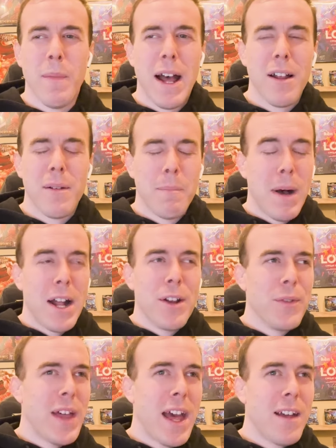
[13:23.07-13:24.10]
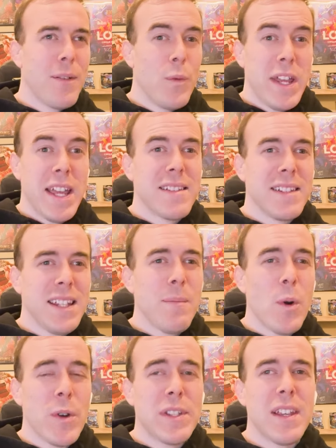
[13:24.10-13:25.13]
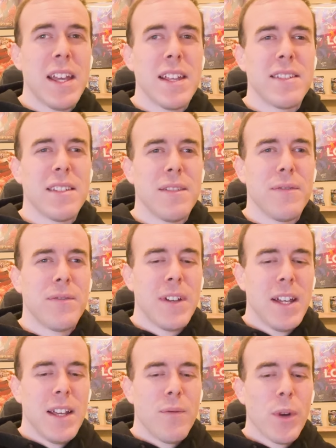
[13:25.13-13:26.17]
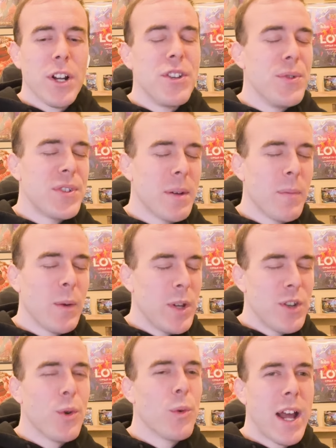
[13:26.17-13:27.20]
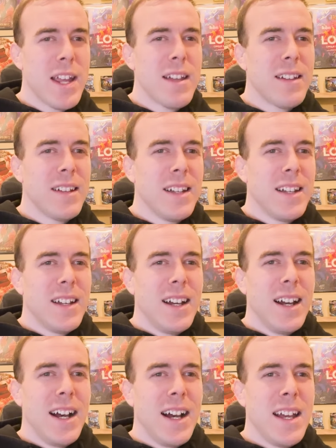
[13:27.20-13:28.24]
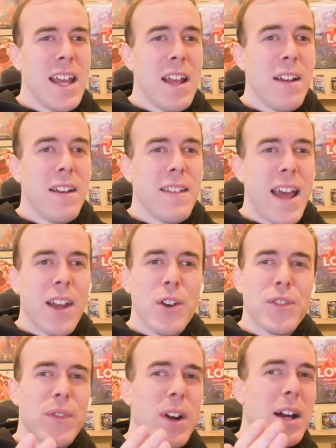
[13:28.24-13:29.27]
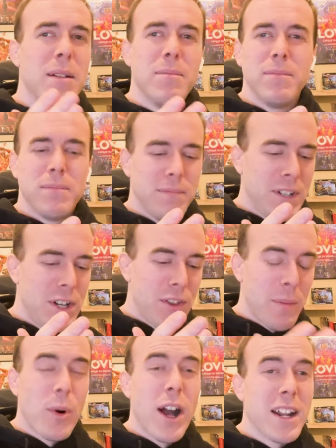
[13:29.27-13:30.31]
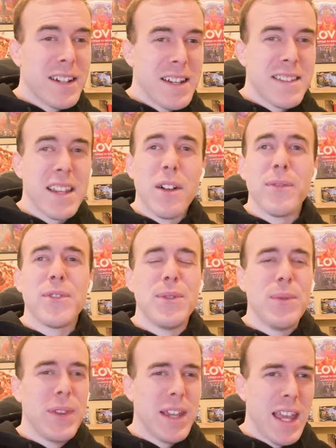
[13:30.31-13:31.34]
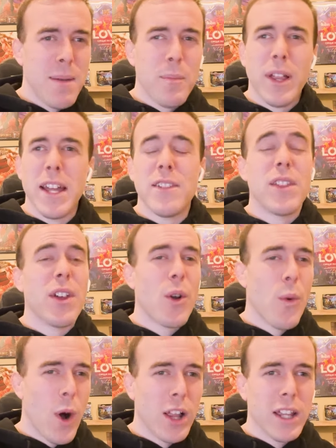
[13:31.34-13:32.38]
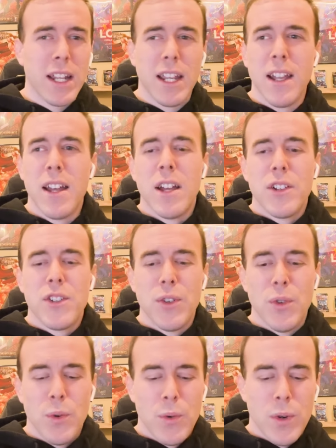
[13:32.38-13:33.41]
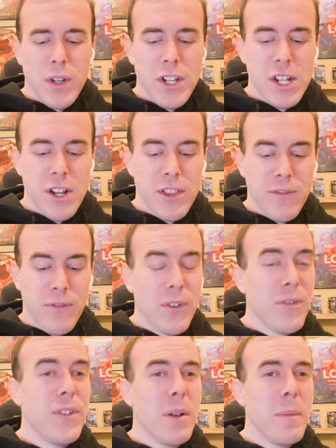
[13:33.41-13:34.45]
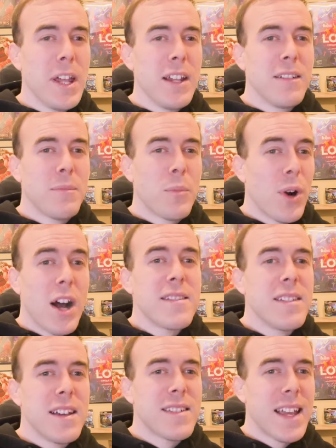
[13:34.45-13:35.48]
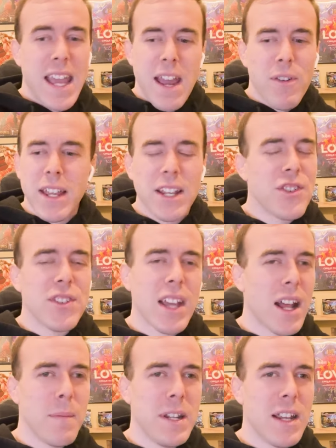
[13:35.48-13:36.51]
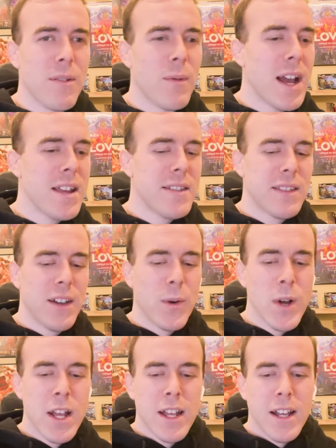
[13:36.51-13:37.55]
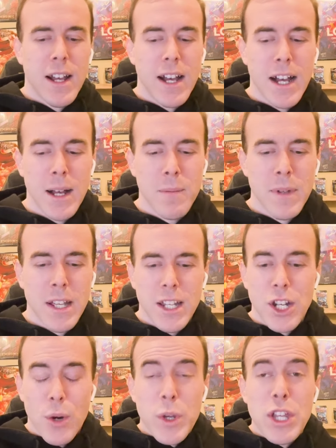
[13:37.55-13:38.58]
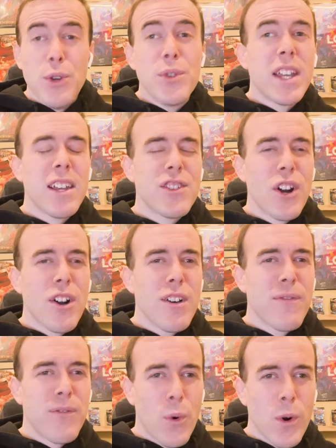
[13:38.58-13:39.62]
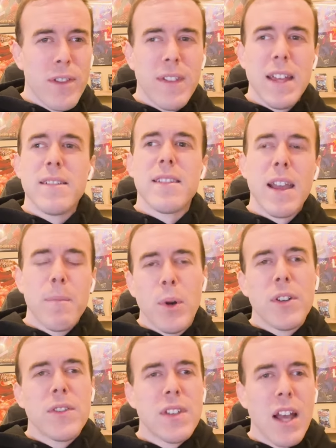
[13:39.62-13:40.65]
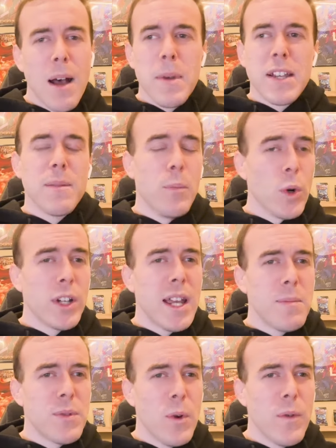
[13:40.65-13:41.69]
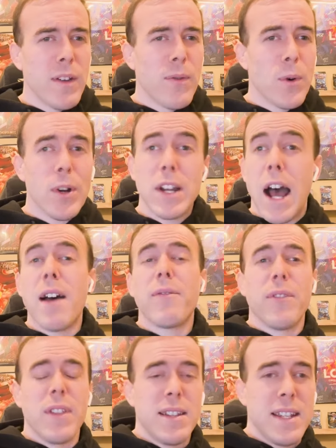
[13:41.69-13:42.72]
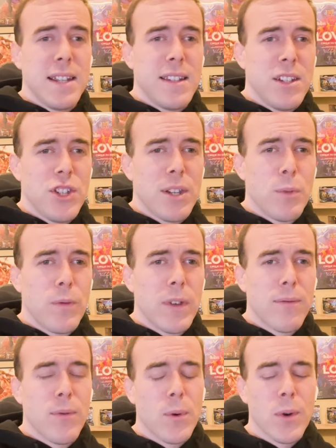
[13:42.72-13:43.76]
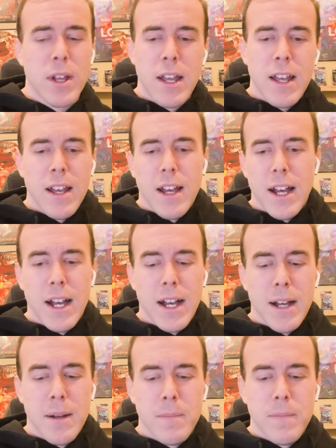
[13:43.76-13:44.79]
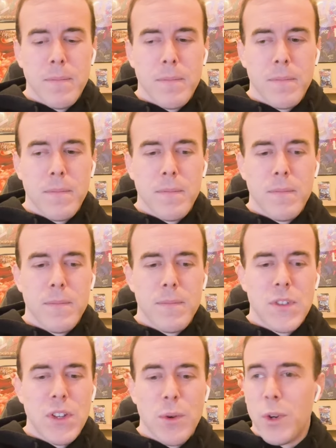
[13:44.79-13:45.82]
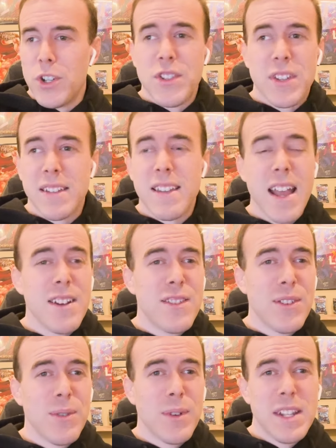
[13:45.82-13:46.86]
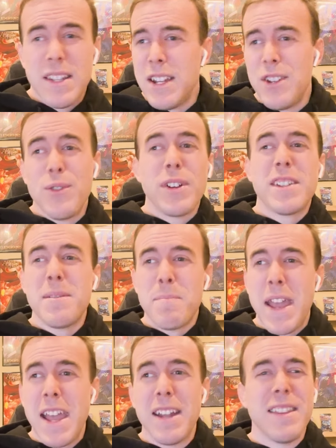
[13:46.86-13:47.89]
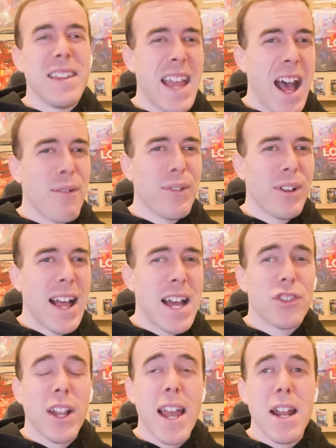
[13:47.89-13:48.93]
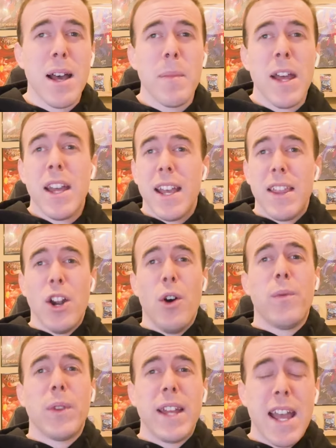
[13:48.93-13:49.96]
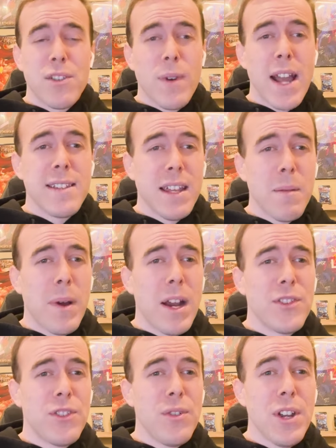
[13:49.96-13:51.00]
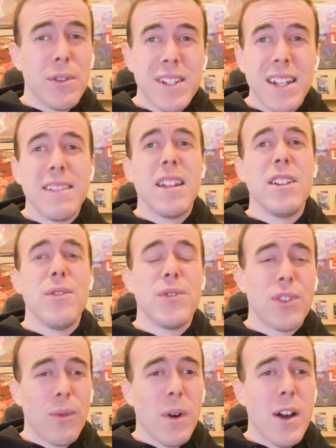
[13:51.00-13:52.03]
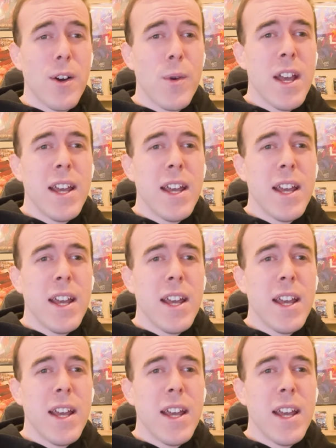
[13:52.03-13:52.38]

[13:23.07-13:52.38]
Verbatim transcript: mo- motto that we as a team always say is if if we're going to do something, we do it right, uh, and that goes from you know the product itself to the gameplay to the quality to you know the fulfillment process like everything's just got to be done right so um, you know we use kickstarter for things like books comics and board games moving forward not for the tcg moving forward um, so we're just excited to continue to expand the alpha clash lineup and then hopefully as rising empire studios continues to grow